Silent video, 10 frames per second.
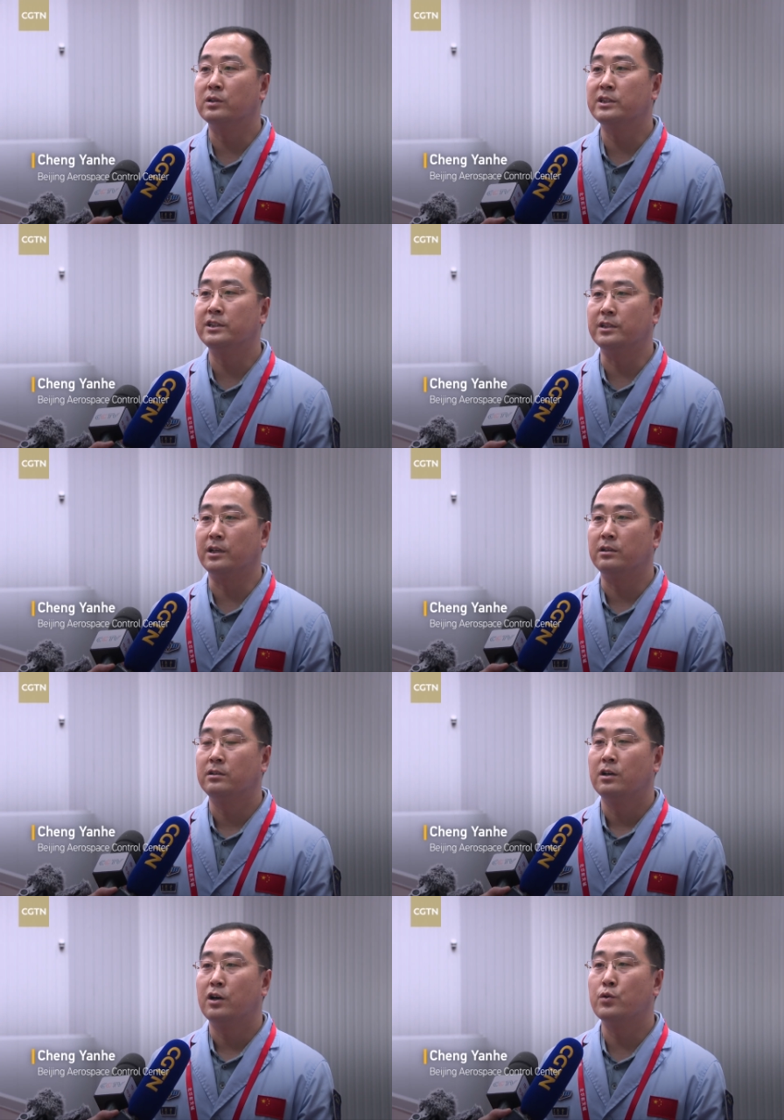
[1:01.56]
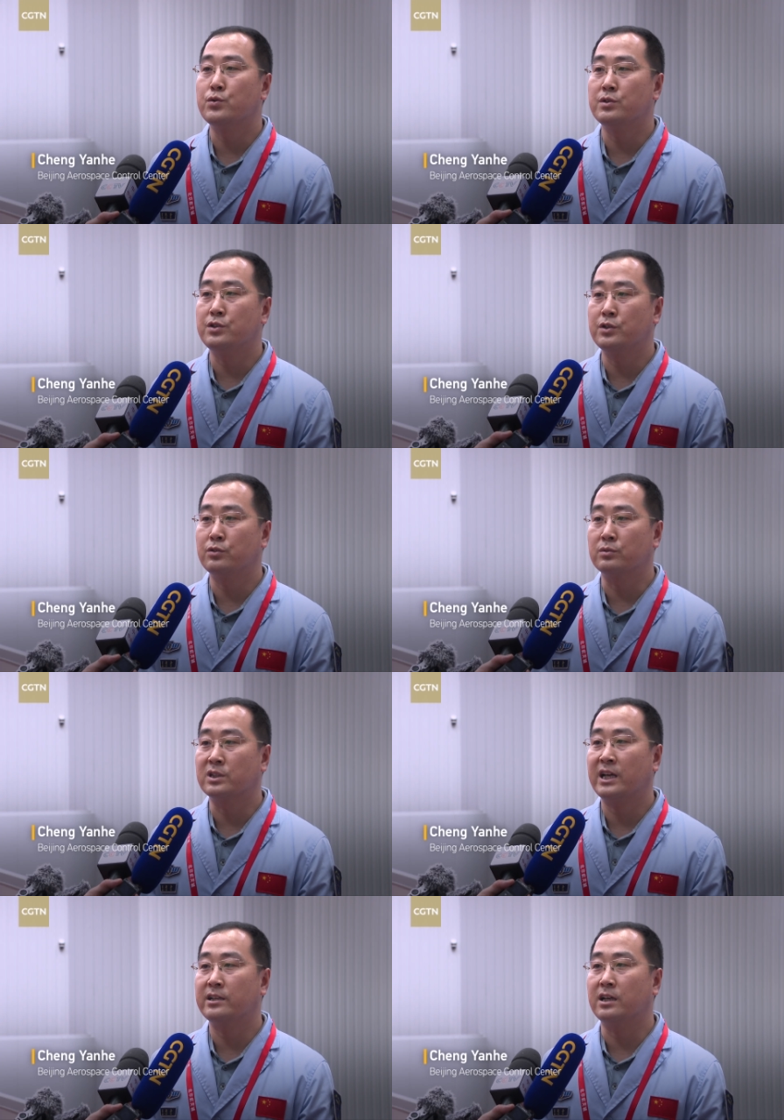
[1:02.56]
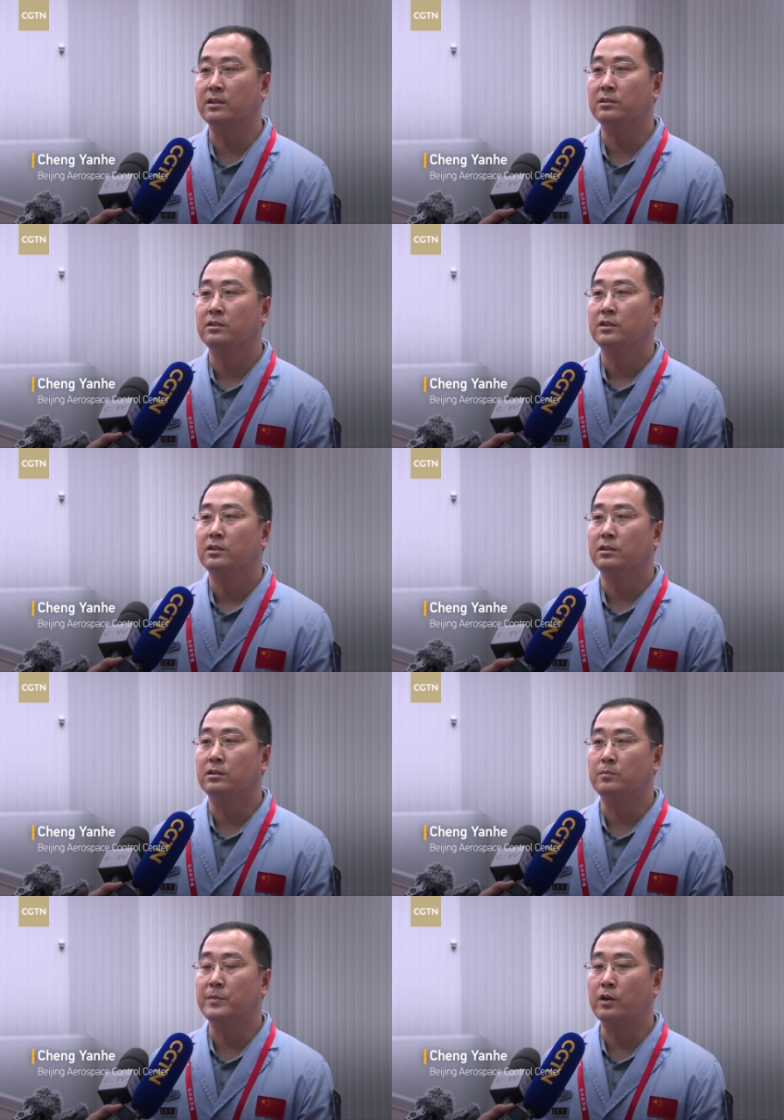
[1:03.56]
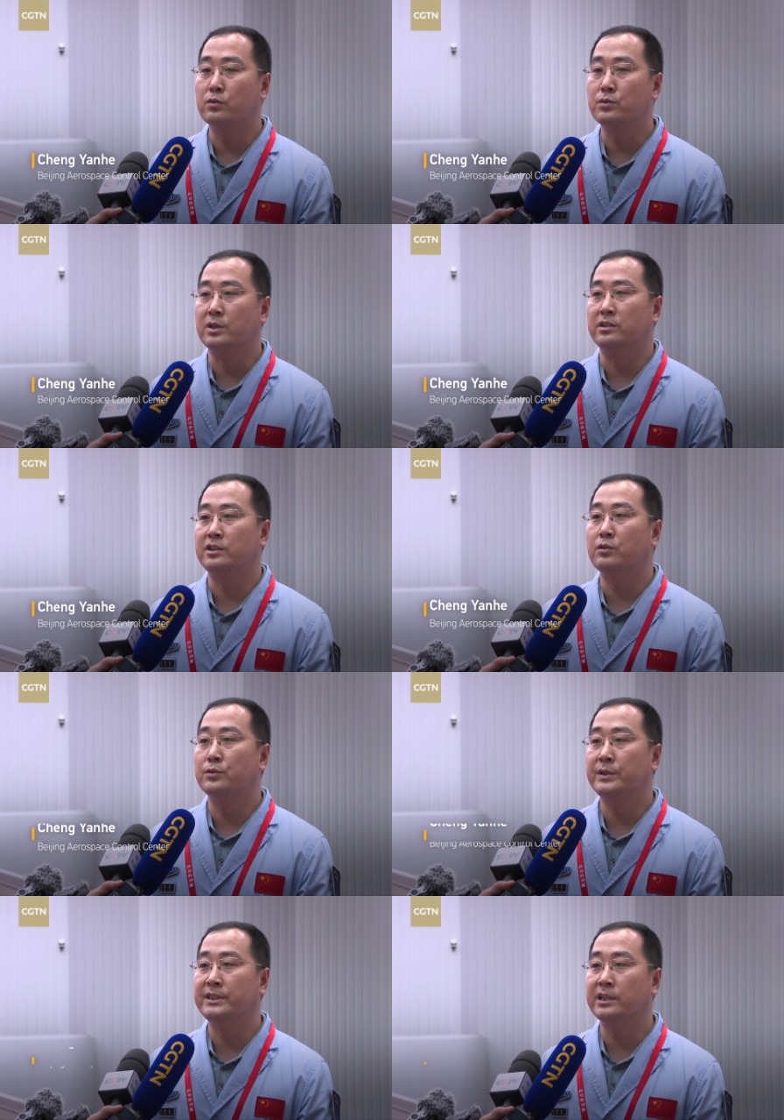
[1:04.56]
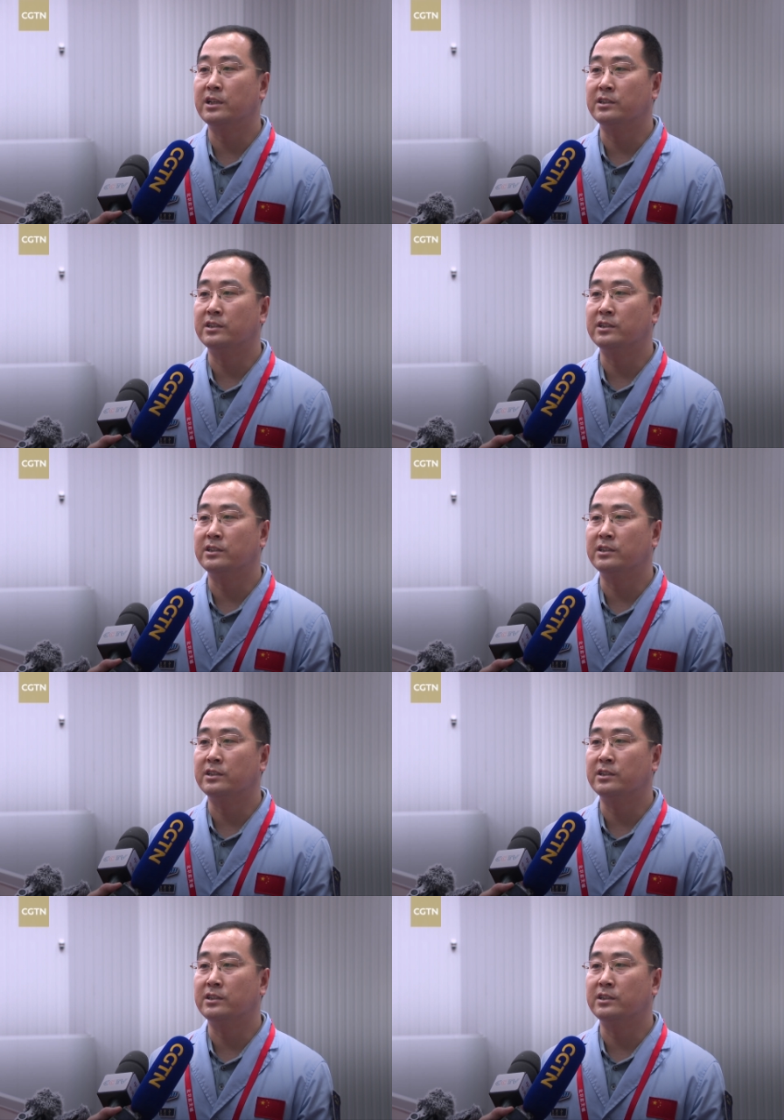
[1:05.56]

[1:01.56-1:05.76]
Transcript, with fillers: continue to control the conditions for the orbital return assembly to achieve